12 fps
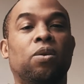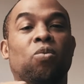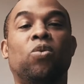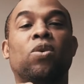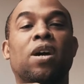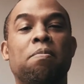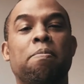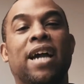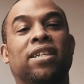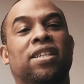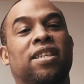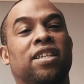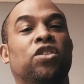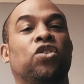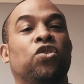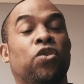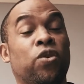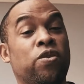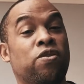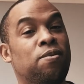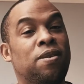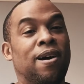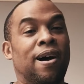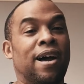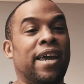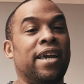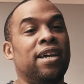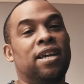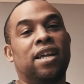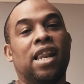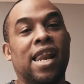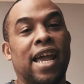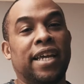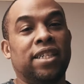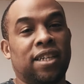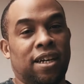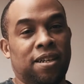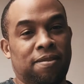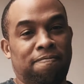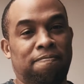We'll come back to this truth or lie later.